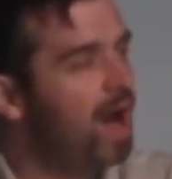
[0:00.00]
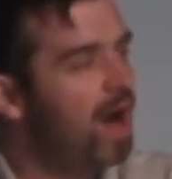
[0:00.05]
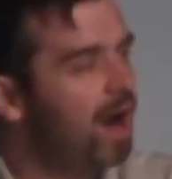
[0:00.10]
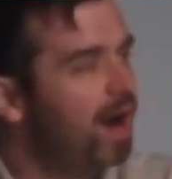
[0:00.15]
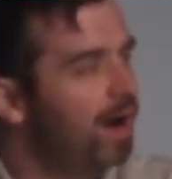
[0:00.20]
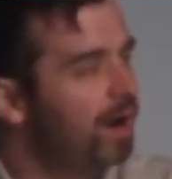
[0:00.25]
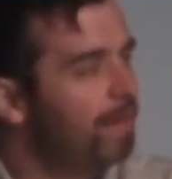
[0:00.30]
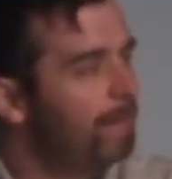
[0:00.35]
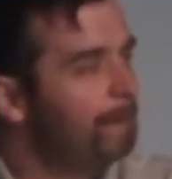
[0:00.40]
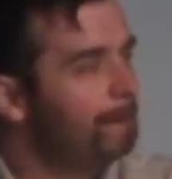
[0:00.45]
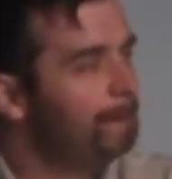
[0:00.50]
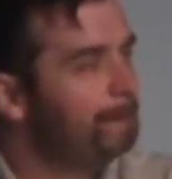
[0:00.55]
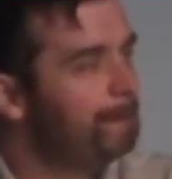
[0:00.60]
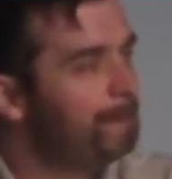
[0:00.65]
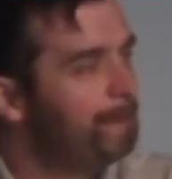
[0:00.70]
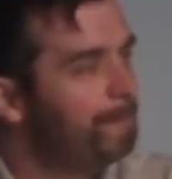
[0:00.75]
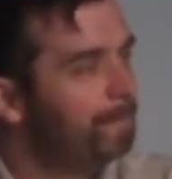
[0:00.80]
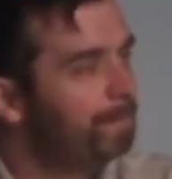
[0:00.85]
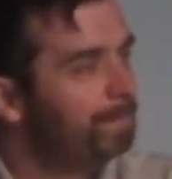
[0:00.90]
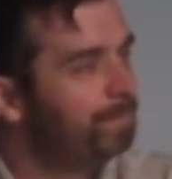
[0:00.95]

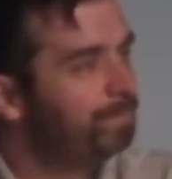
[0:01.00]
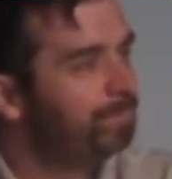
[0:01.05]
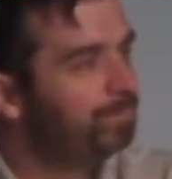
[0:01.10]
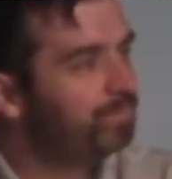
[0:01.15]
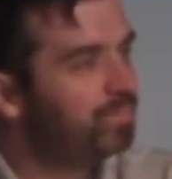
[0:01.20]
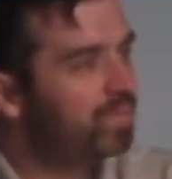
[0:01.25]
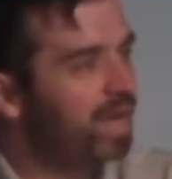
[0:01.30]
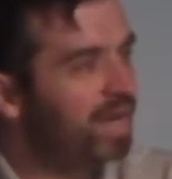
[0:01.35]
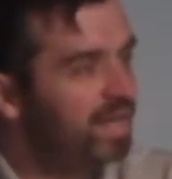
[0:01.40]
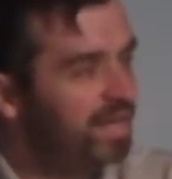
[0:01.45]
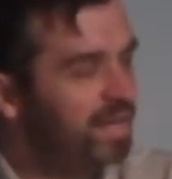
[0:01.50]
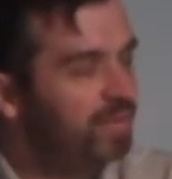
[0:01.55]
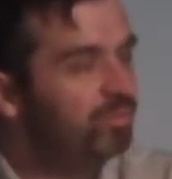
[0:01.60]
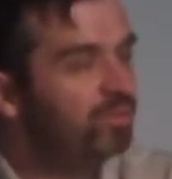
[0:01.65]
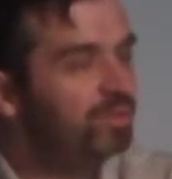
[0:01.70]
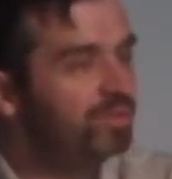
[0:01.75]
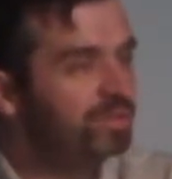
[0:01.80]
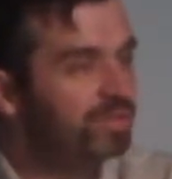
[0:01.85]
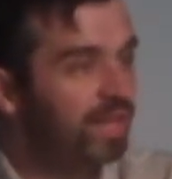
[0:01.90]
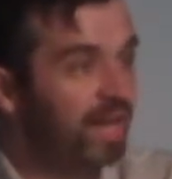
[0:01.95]
And he
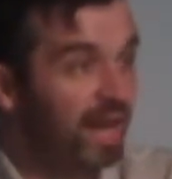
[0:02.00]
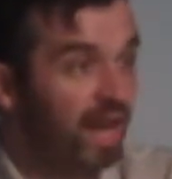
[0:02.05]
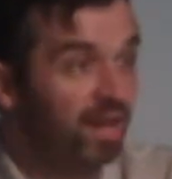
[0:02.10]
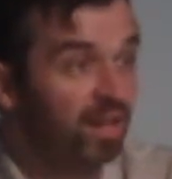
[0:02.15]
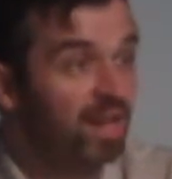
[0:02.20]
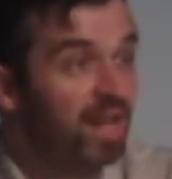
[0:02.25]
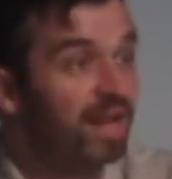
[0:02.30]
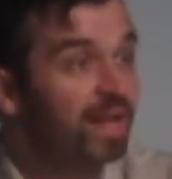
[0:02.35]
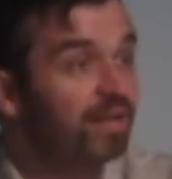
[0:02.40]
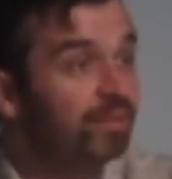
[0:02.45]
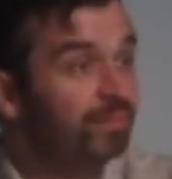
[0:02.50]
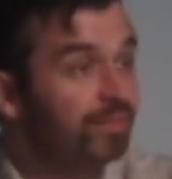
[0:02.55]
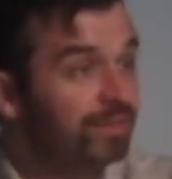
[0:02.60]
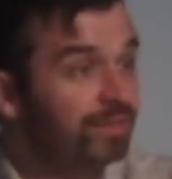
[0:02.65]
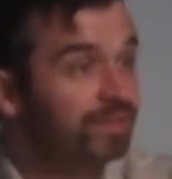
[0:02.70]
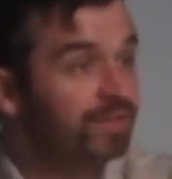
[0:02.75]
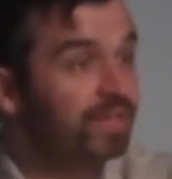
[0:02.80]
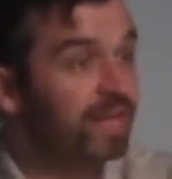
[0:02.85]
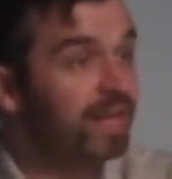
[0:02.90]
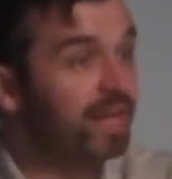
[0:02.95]
will stand, a lion will
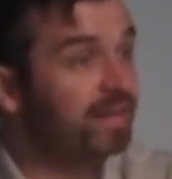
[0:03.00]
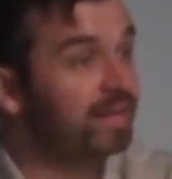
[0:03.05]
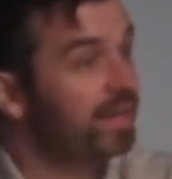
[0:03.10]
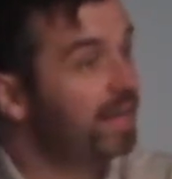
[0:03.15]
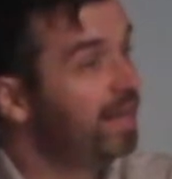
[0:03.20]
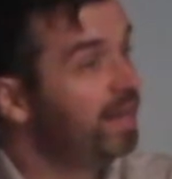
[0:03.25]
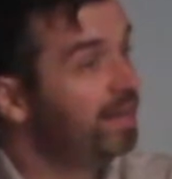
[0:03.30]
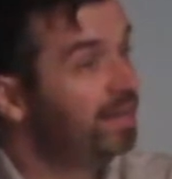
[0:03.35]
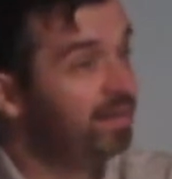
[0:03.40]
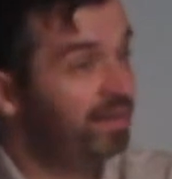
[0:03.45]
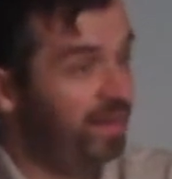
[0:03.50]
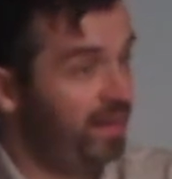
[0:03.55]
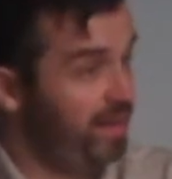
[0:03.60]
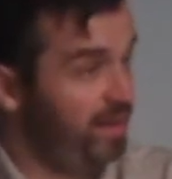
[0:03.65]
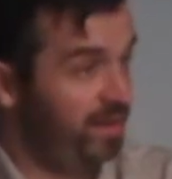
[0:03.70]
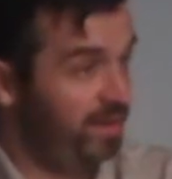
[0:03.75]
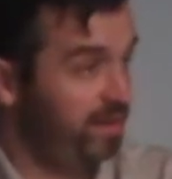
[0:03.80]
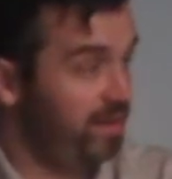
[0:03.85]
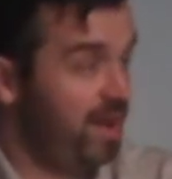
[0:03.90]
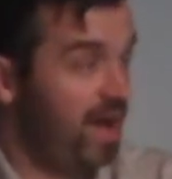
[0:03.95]
stand,
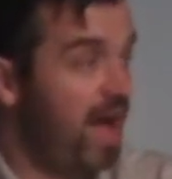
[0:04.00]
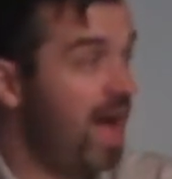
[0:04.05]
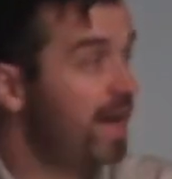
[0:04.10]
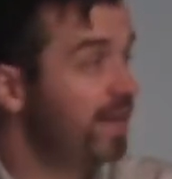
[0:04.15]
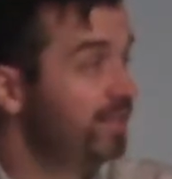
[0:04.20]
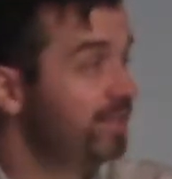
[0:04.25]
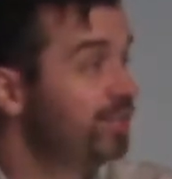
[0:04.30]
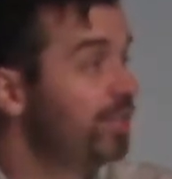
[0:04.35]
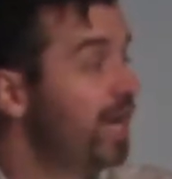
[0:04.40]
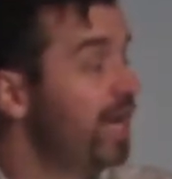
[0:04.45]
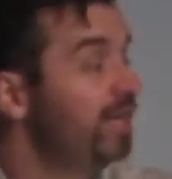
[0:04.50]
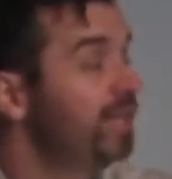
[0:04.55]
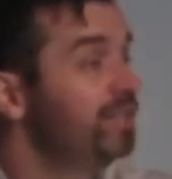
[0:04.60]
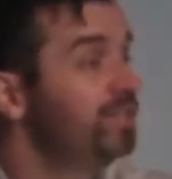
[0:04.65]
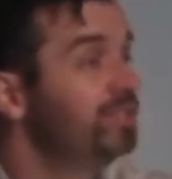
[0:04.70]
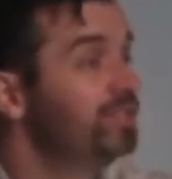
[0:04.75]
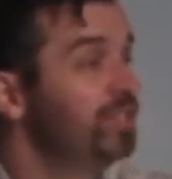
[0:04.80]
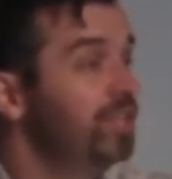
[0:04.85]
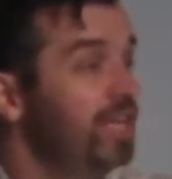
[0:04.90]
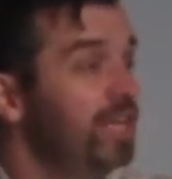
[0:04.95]
and I
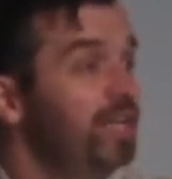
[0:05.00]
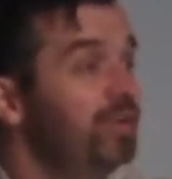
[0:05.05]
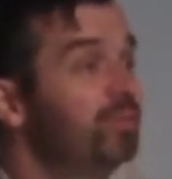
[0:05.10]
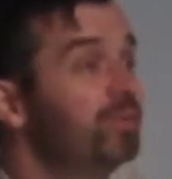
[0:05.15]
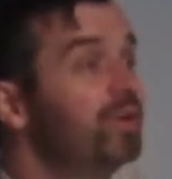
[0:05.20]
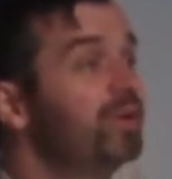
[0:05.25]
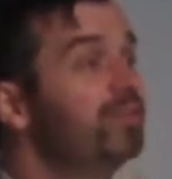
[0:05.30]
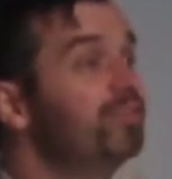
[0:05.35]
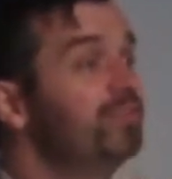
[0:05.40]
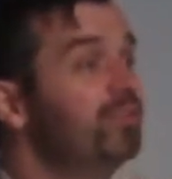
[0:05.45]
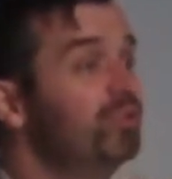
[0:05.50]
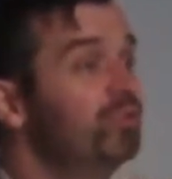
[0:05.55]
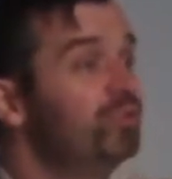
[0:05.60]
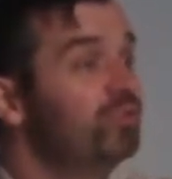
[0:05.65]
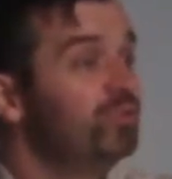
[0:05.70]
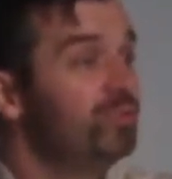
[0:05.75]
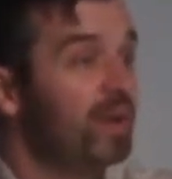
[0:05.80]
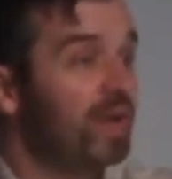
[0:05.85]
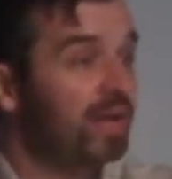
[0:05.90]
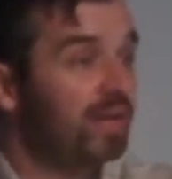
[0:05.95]
challenge any one of you
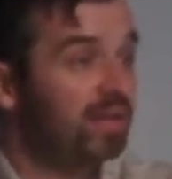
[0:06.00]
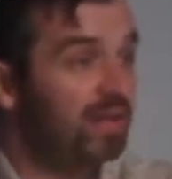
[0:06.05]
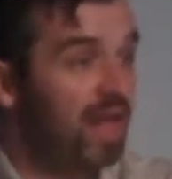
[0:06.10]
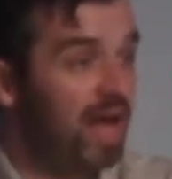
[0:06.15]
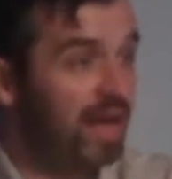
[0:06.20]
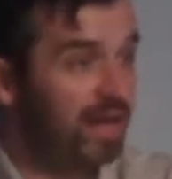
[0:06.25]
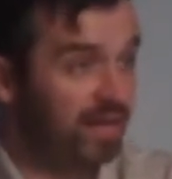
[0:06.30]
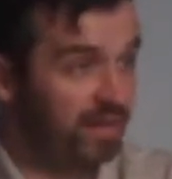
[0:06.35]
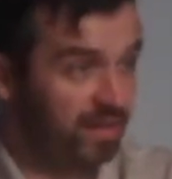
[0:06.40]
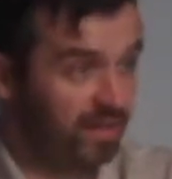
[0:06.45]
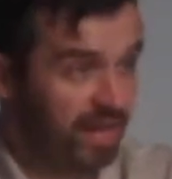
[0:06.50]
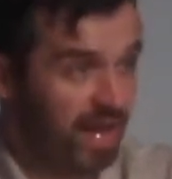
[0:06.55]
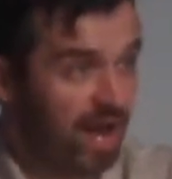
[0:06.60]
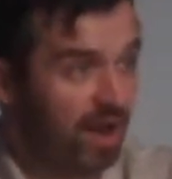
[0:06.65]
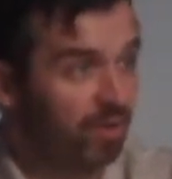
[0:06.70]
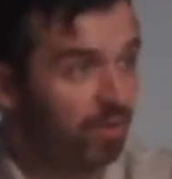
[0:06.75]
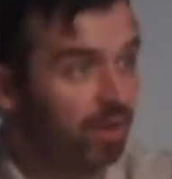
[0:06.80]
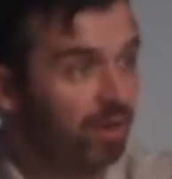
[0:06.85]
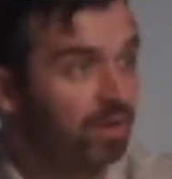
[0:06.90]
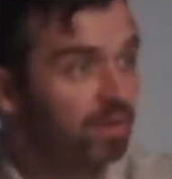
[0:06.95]
to make a lion
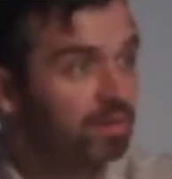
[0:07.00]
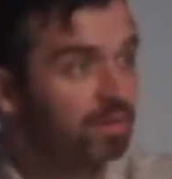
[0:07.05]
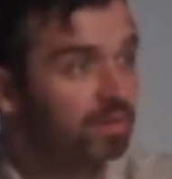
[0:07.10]
cower.